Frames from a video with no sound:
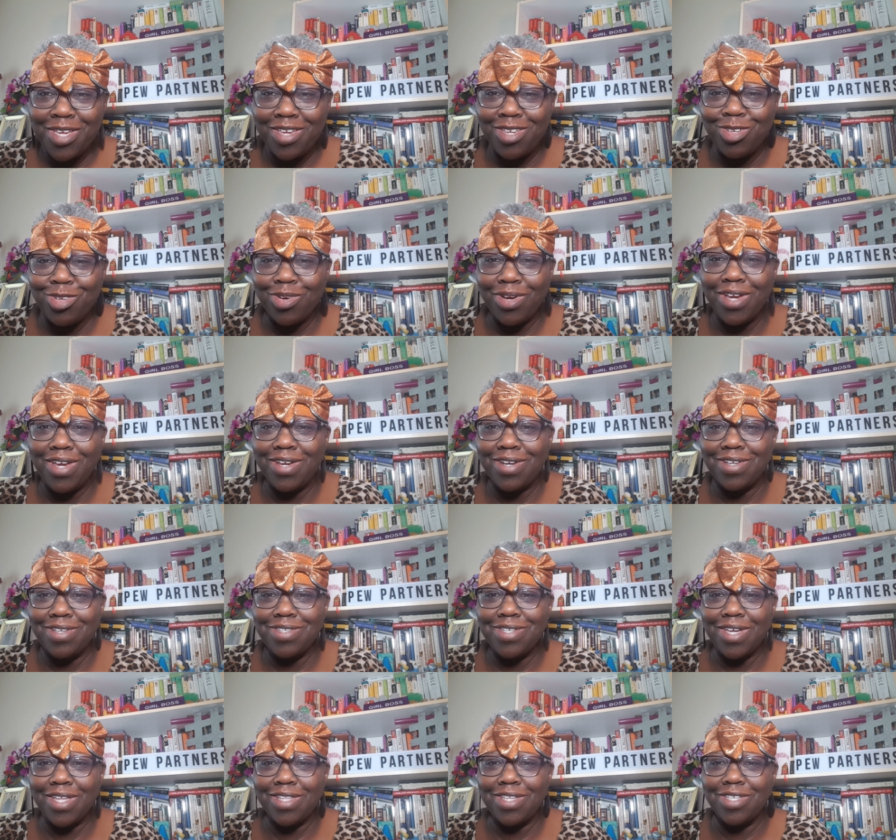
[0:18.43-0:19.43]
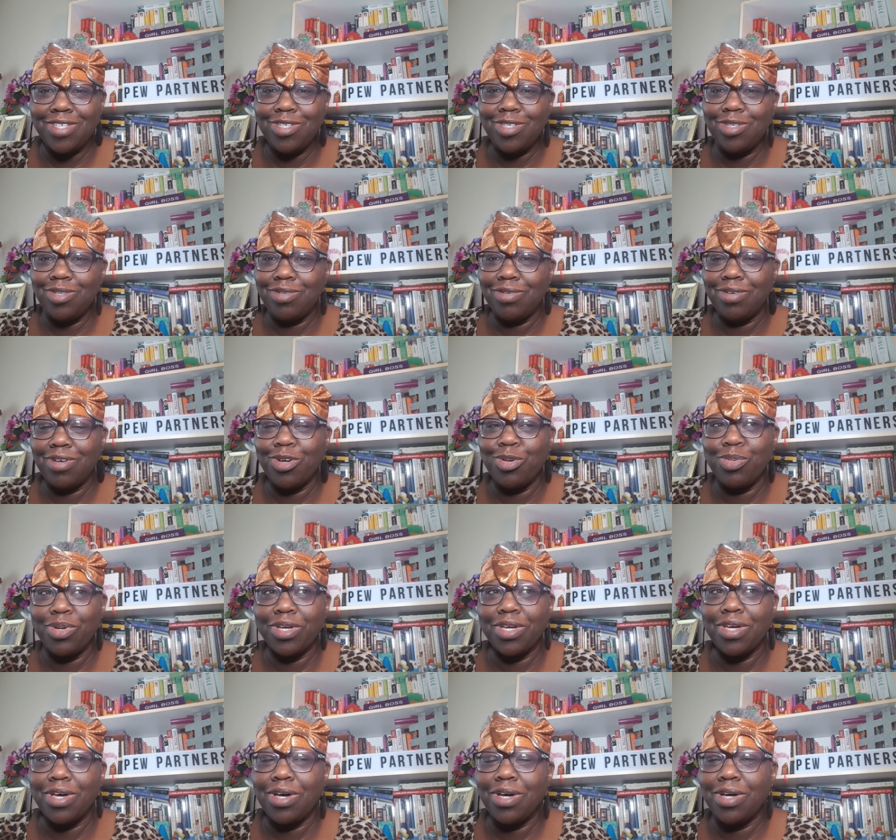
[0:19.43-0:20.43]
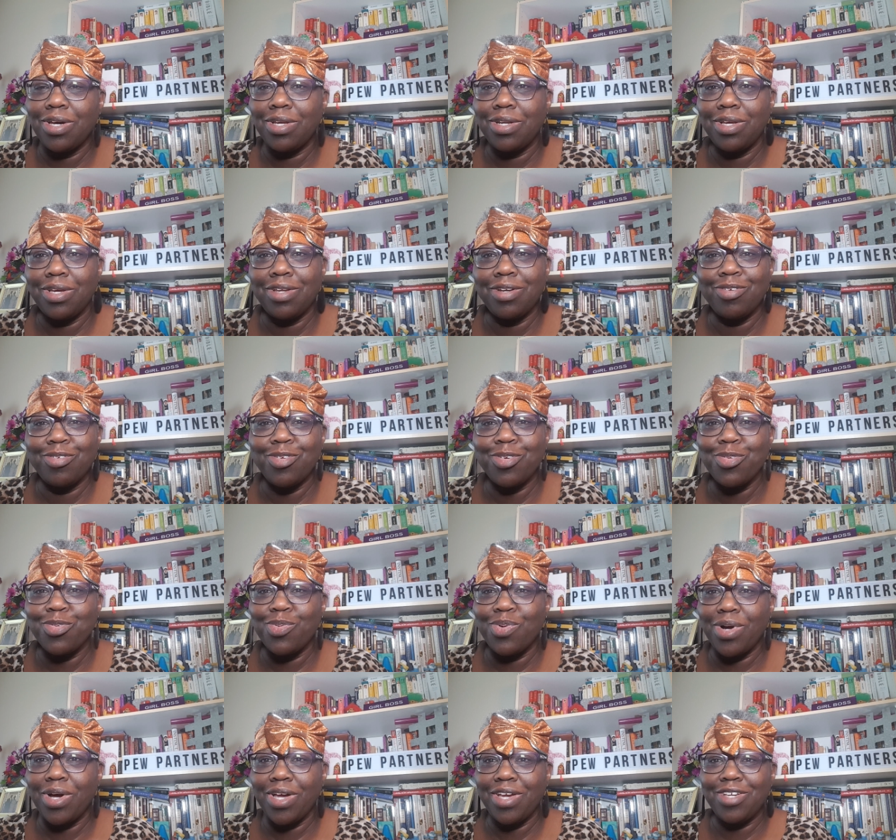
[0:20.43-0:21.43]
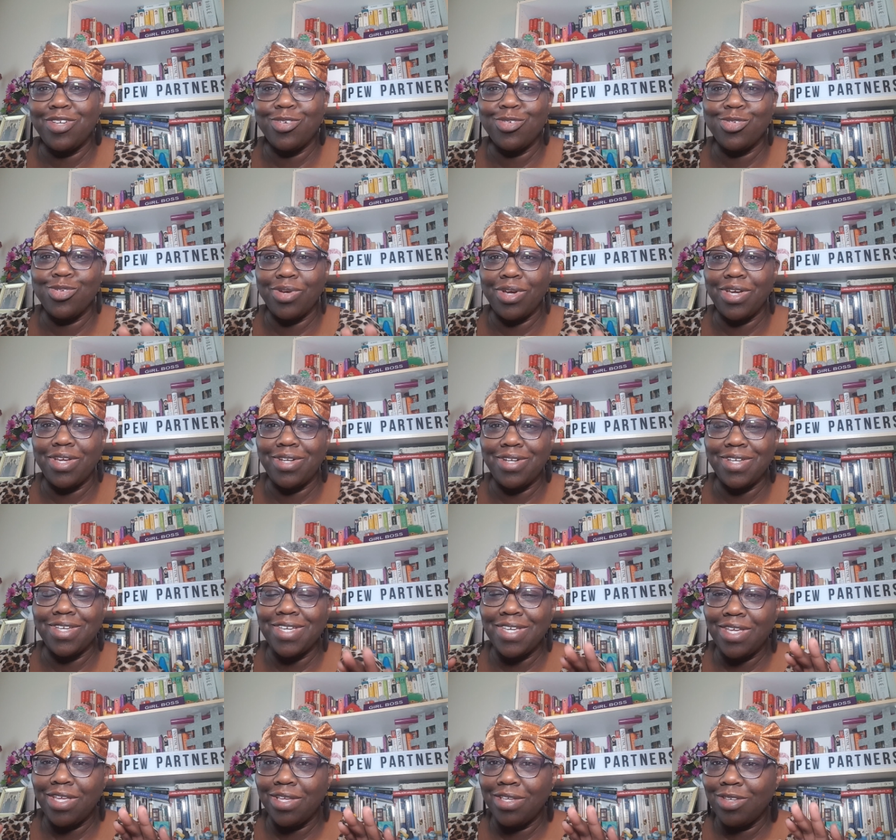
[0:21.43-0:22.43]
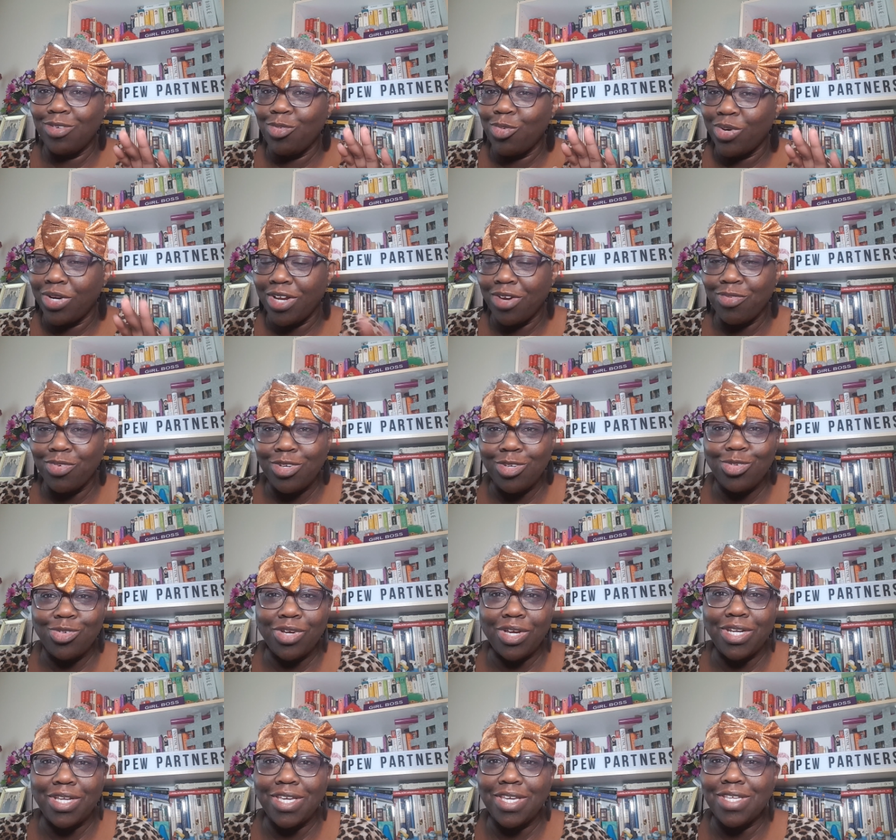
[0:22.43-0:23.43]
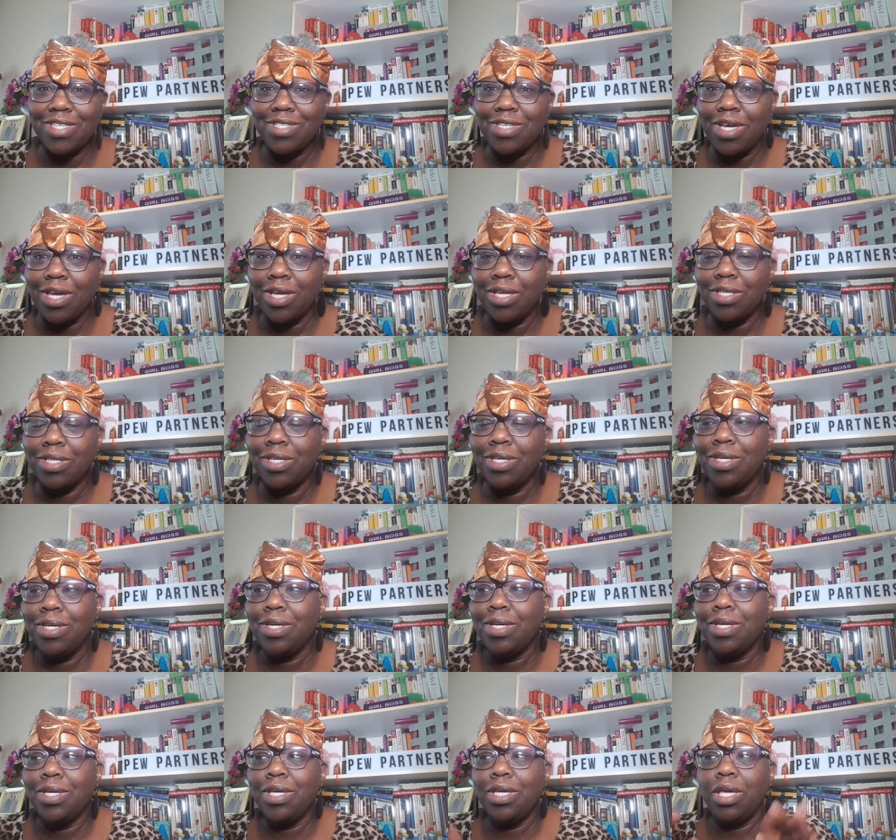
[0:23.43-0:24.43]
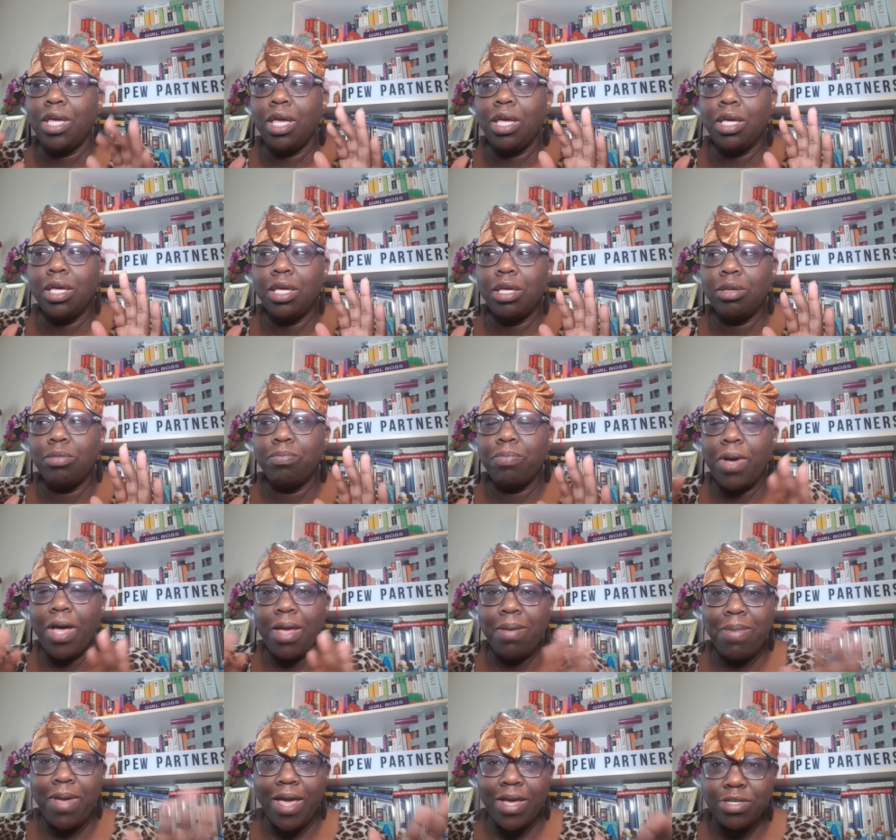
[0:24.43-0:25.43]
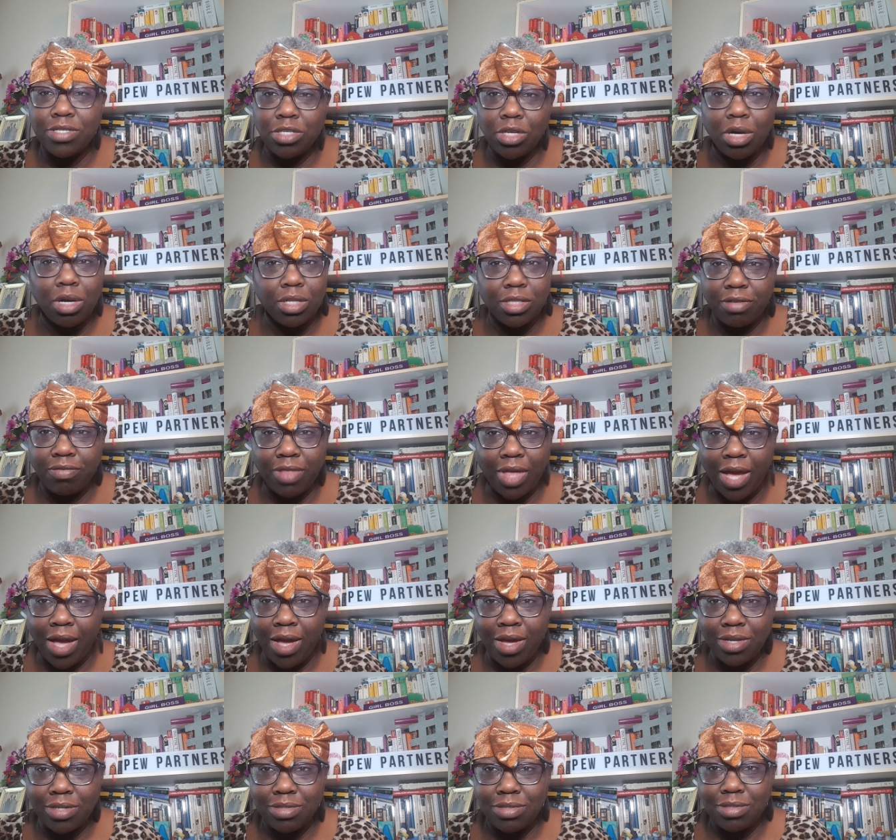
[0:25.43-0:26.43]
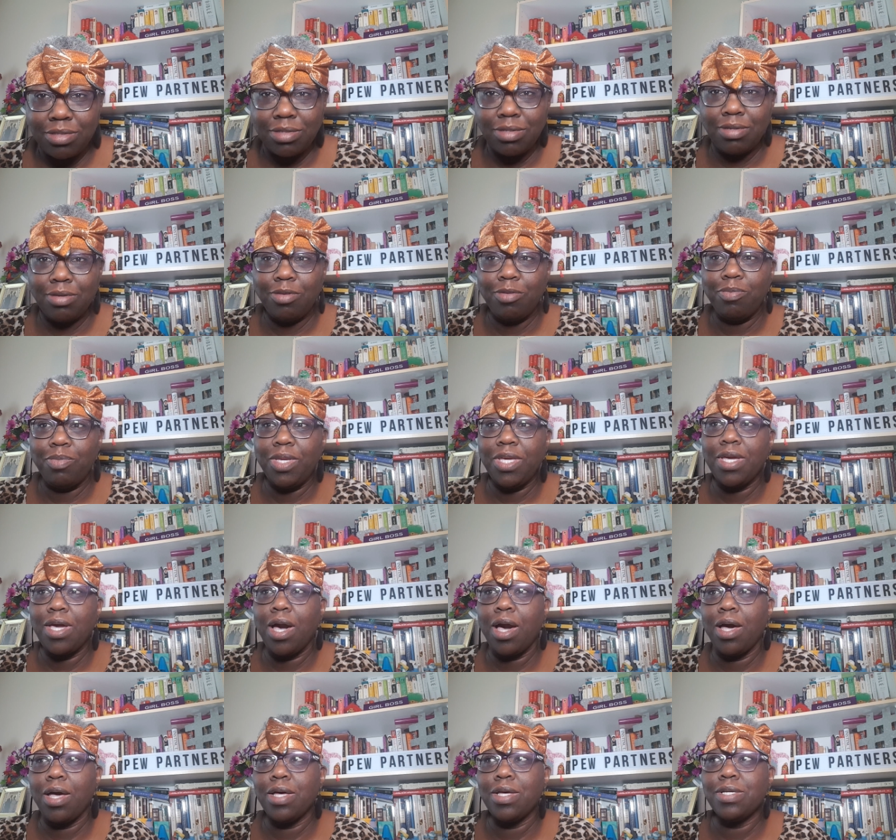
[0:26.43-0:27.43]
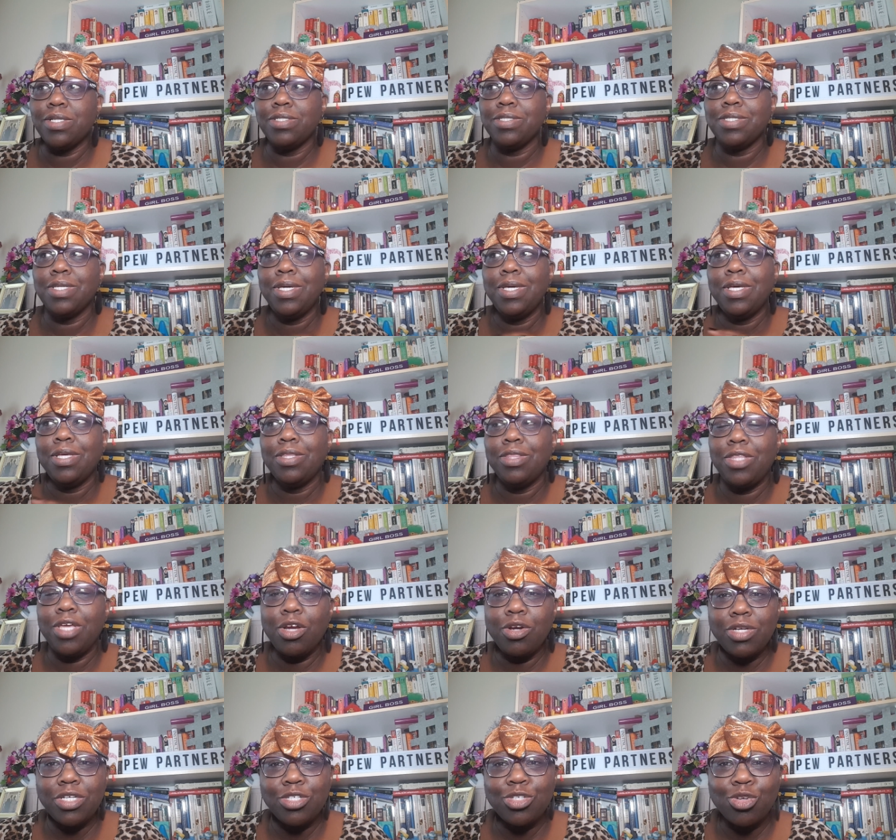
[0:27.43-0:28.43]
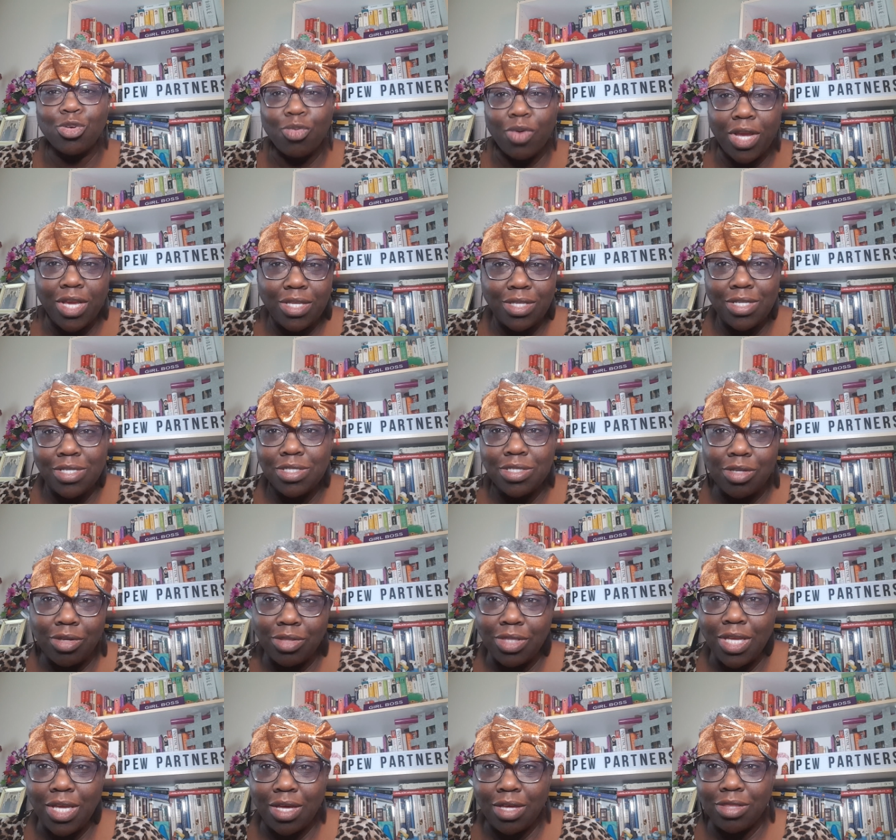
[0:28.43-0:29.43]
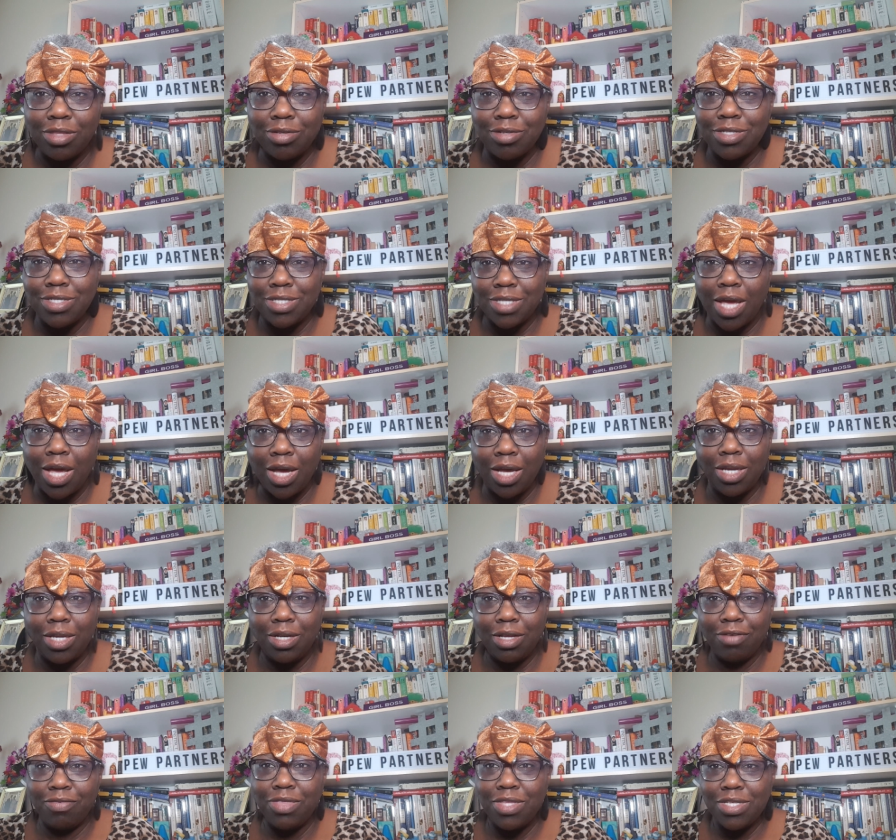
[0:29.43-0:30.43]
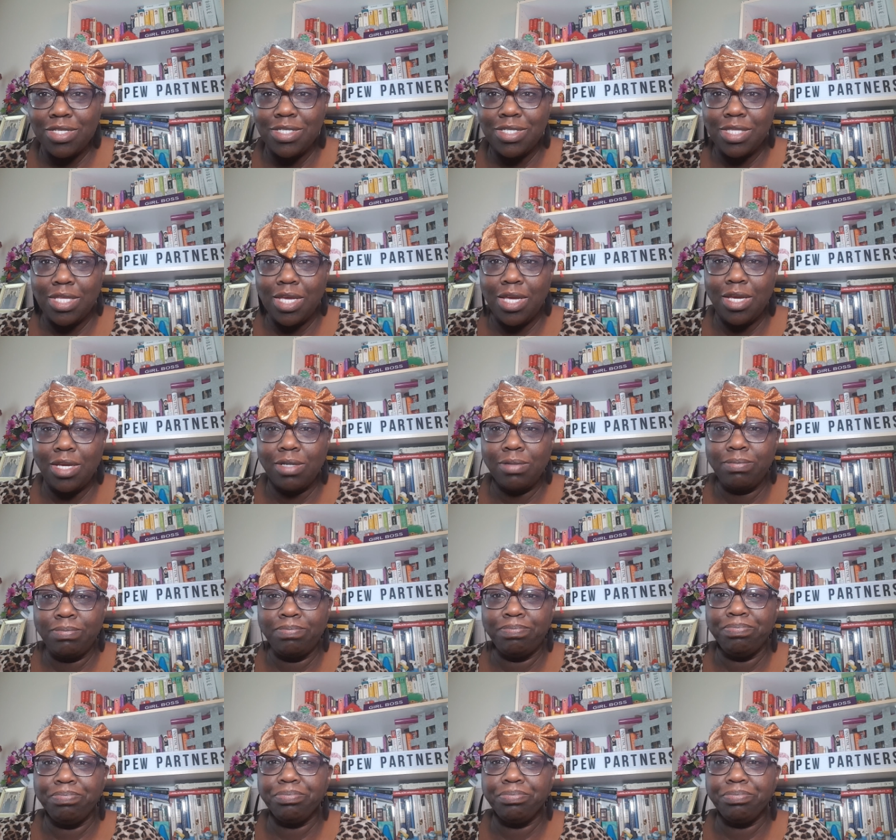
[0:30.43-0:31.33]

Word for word: in your head are telling you oh my god i don't know why you're trying to get whatever you're trying to get done bypass all of that because there is greatness on the other side of this thing